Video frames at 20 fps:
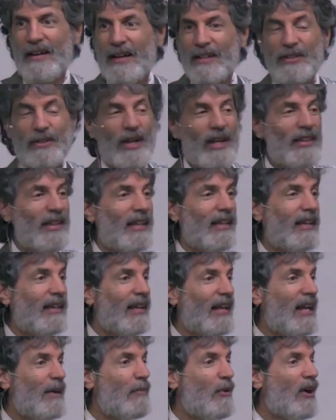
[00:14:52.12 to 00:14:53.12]
And so I
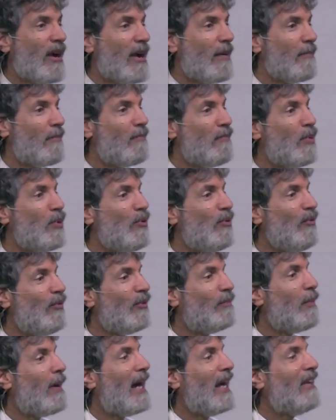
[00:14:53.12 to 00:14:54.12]
think Abraham
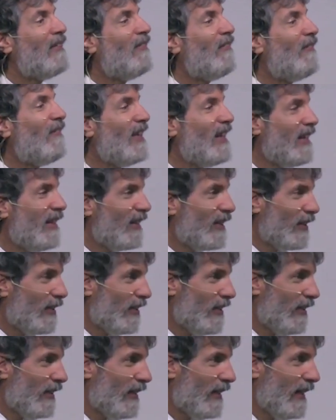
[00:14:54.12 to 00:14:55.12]
moved by
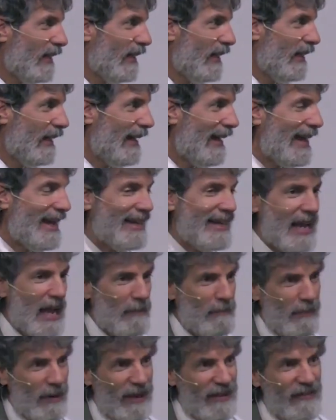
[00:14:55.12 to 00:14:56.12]
fear and
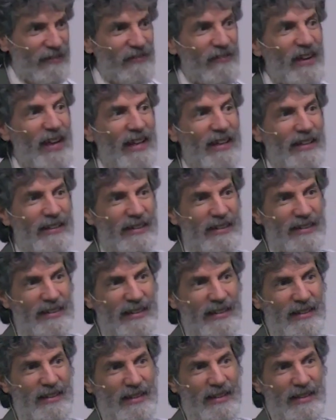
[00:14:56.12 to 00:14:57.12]
not by
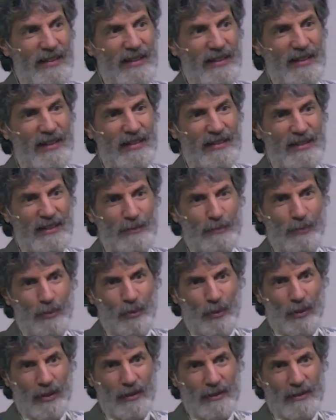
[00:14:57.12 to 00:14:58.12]
faith at this
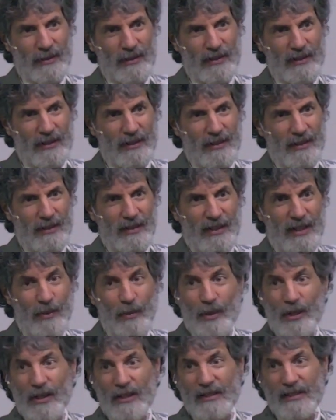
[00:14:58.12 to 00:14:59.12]
point. And
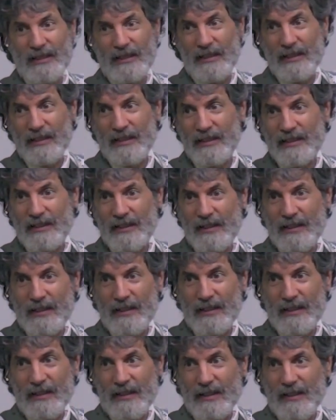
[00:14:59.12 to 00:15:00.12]
we're going to see this,
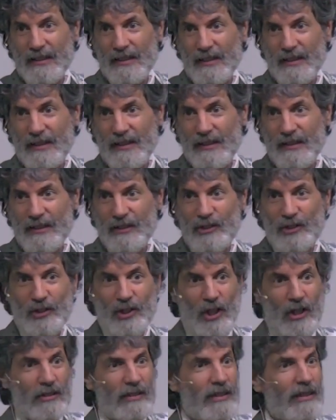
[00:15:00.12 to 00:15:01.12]
this
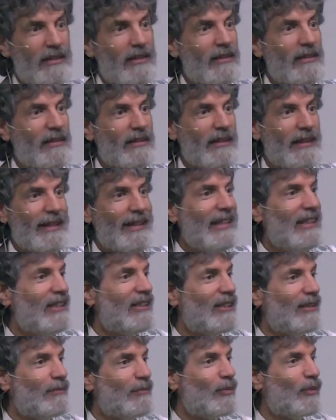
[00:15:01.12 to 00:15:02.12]
jaunt in
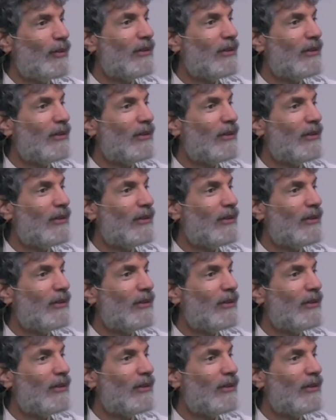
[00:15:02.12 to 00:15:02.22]
Egypt